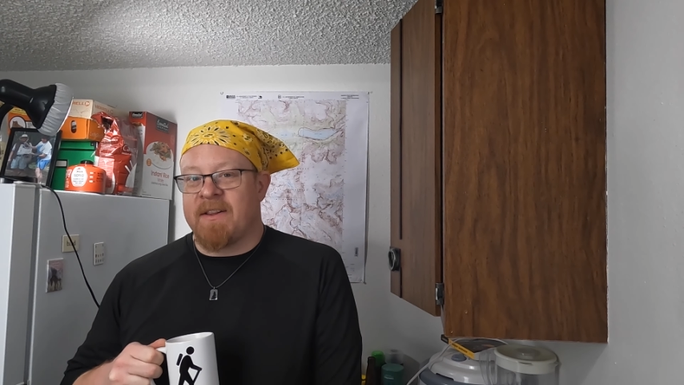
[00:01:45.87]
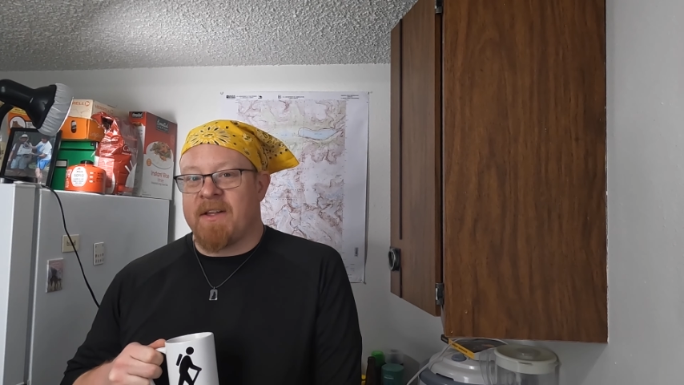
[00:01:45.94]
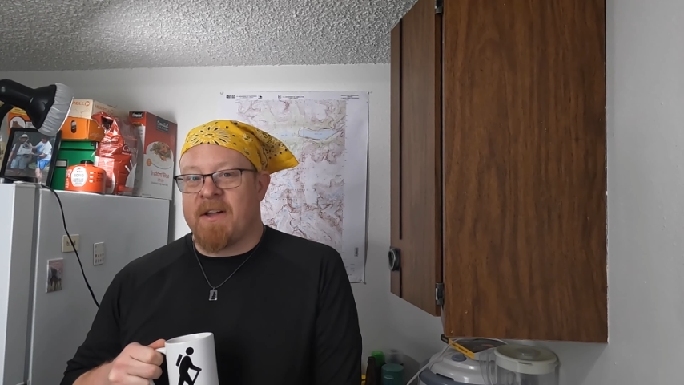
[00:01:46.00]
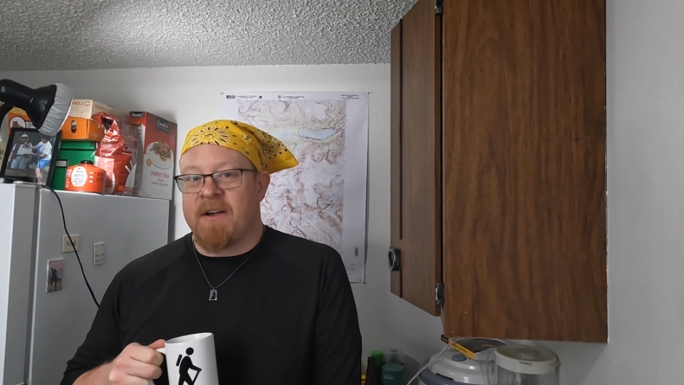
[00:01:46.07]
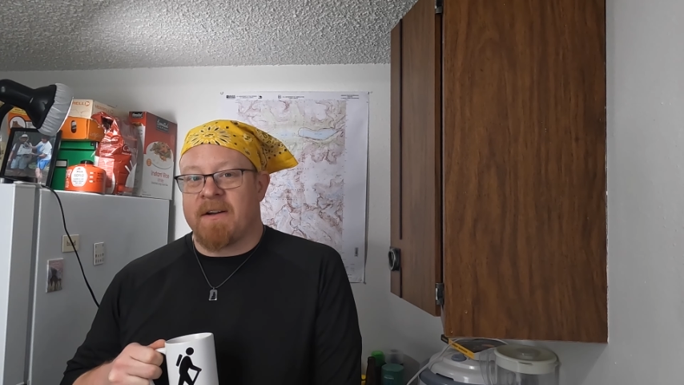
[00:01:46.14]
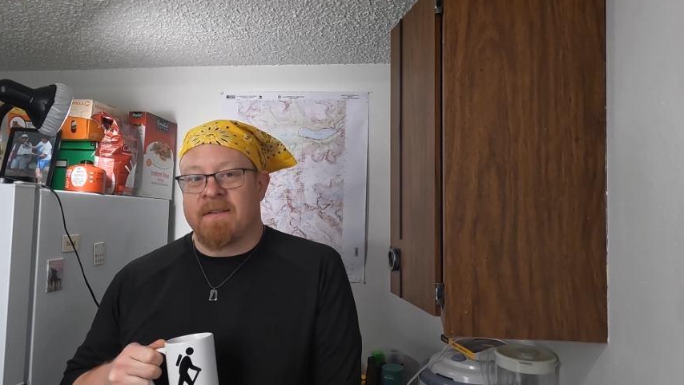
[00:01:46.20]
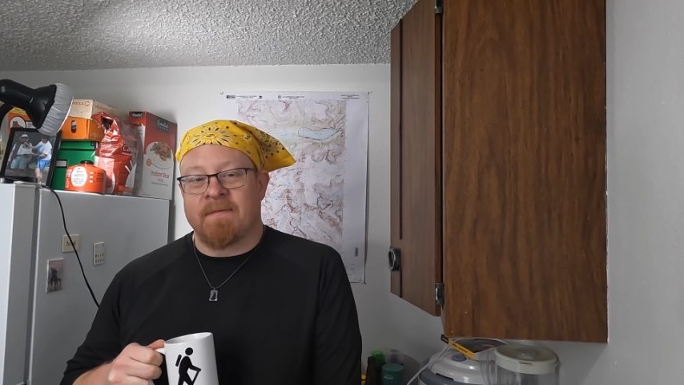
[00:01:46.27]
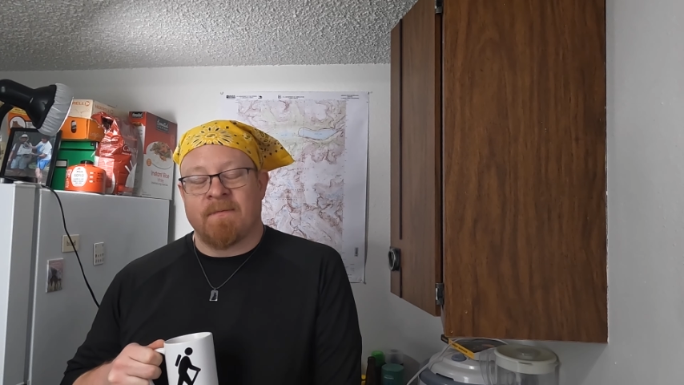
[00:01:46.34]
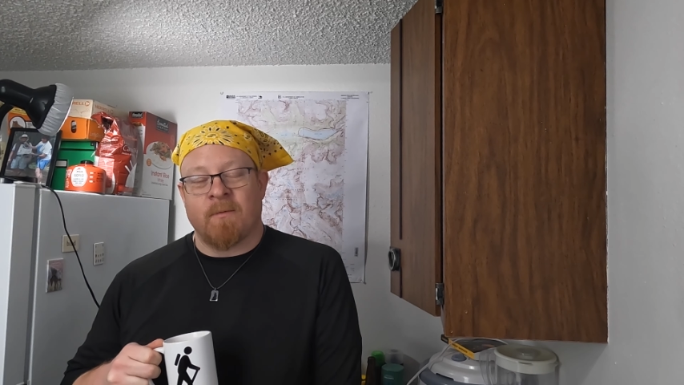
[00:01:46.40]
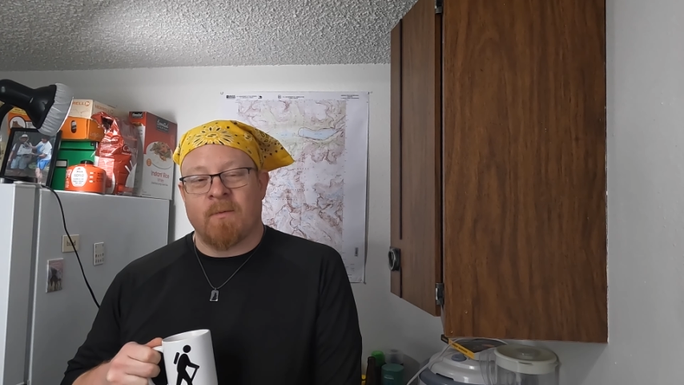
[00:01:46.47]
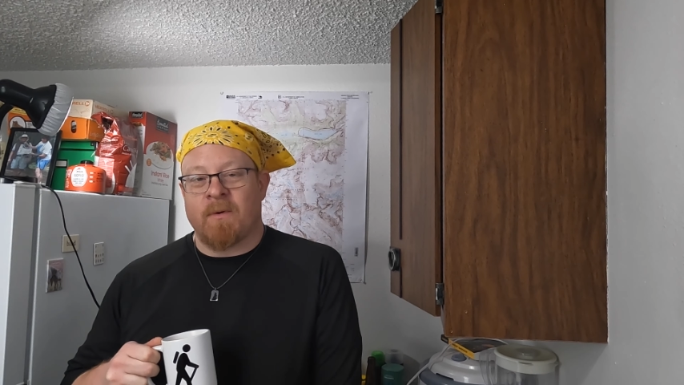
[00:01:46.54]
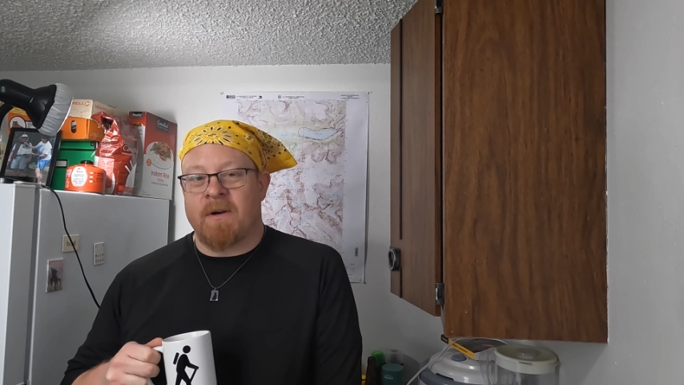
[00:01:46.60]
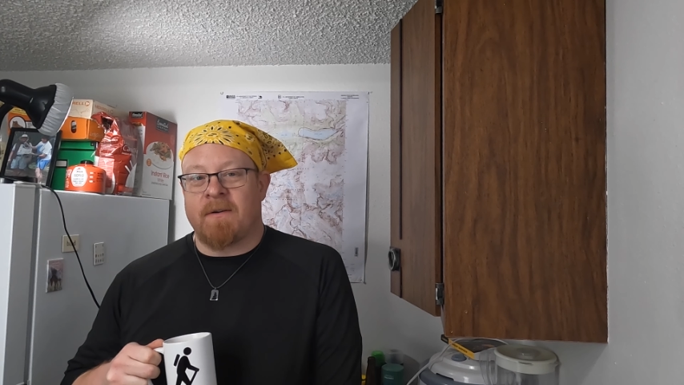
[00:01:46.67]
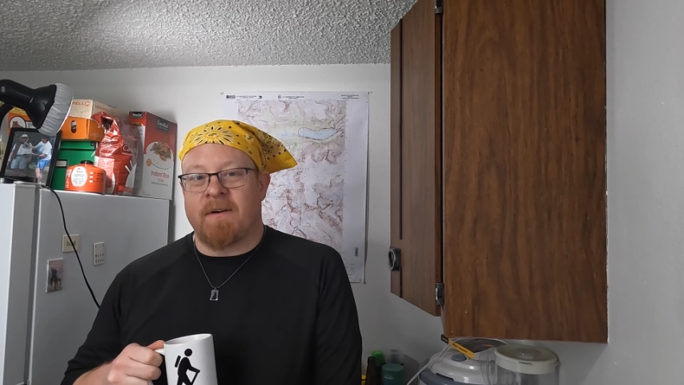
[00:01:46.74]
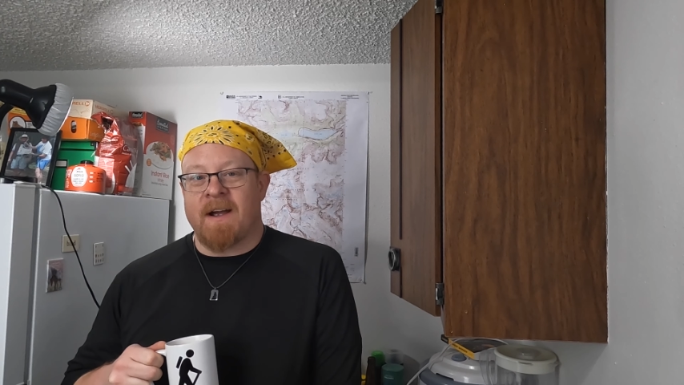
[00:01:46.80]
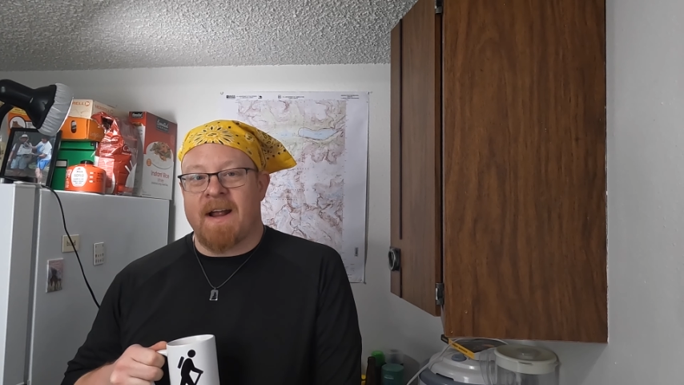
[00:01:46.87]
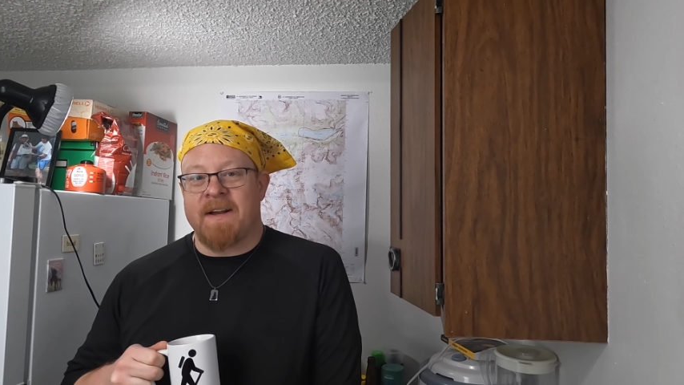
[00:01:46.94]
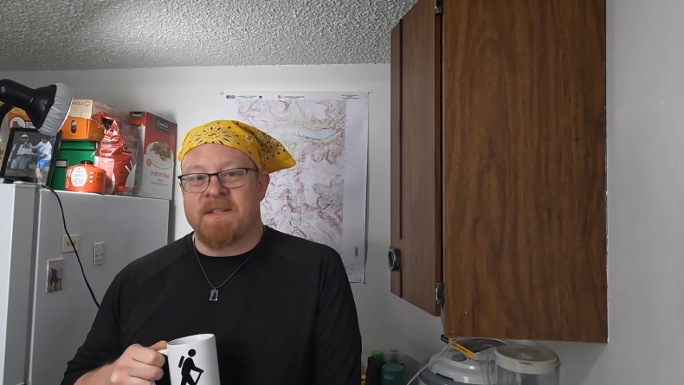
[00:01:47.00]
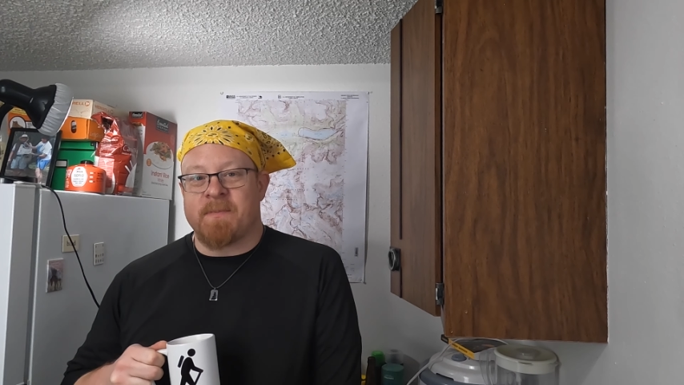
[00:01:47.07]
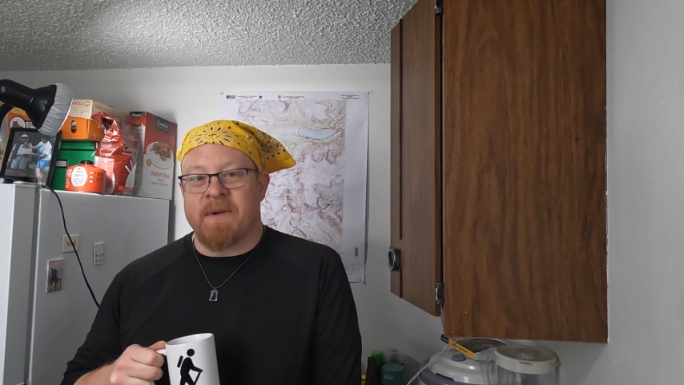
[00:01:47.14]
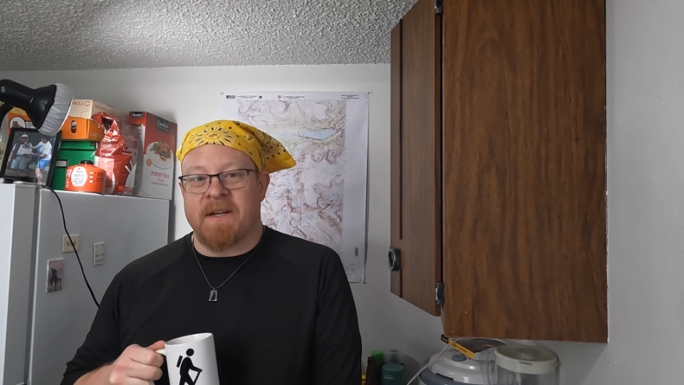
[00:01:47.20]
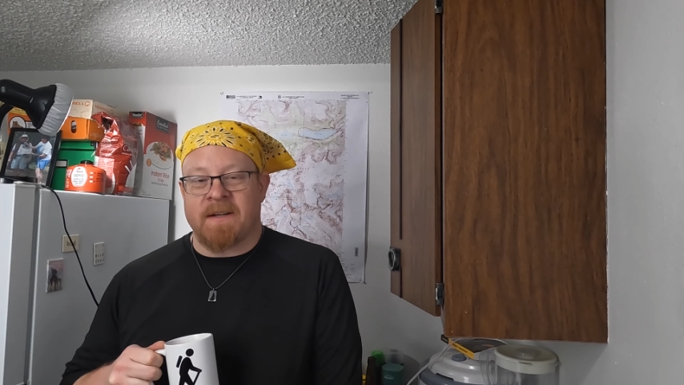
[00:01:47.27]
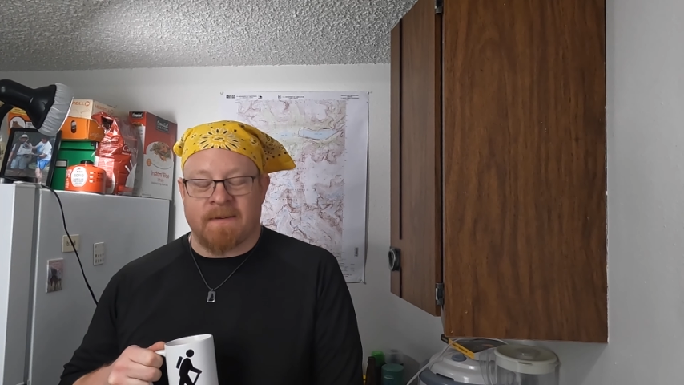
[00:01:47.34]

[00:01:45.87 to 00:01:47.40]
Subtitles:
long. What a ride it's been.